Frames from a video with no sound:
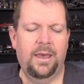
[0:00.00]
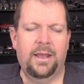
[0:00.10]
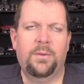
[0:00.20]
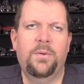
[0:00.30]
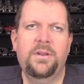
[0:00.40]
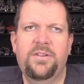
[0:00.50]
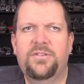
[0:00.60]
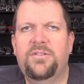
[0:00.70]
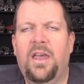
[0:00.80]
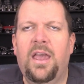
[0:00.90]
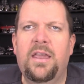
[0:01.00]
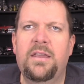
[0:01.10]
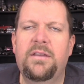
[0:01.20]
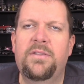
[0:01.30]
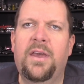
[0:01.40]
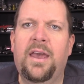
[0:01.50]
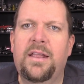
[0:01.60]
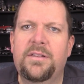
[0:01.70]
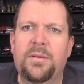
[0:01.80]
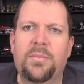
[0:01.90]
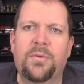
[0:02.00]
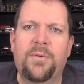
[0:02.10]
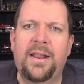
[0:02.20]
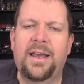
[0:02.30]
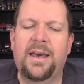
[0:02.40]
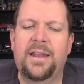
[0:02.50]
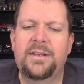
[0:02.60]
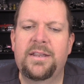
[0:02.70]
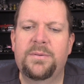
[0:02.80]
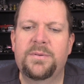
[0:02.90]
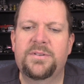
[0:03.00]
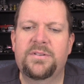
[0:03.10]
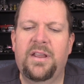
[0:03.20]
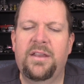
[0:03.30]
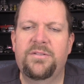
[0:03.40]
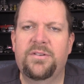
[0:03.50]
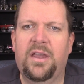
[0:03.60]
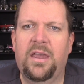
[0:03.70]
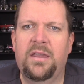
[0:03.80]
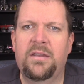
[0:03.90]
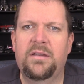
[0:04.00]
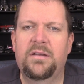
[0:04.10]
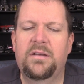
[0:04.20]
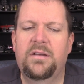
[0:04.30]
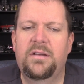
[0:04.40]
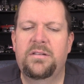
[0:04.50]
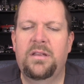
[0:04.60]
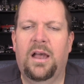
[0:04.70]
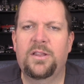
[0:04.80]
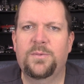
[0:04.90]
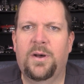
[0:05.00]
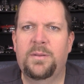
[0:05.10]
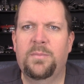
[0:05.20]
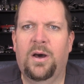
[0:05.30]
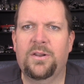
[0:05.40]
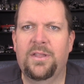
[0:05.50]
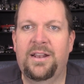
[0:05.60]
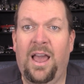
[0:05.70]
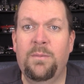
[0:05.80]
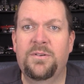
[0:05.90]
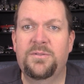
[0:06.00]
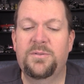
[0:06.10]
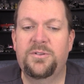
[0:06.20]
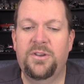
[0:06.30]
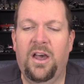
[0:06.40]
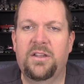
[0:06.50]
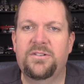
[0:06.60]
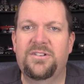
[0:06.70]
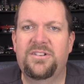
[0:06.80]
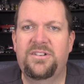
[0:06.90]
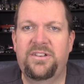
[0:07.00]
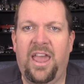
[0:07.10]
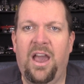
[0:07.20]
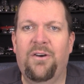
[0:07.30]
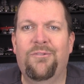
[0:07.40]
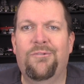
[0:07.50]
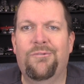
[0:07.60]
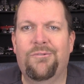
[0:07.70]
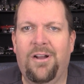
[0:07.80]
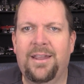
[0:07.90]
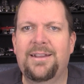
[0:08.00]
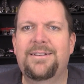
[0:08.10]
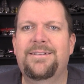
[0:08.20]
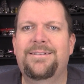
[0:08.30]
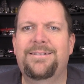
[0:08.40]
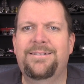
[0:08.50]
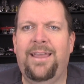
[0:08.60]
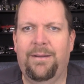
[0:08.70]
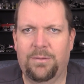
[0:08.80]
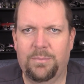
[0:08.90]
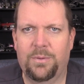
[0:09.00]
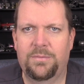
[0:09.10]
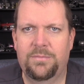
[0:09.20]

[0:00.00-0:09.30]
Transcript: I want to say that the Beretta I did was an H K ninety-one model, and that was just downright terrible.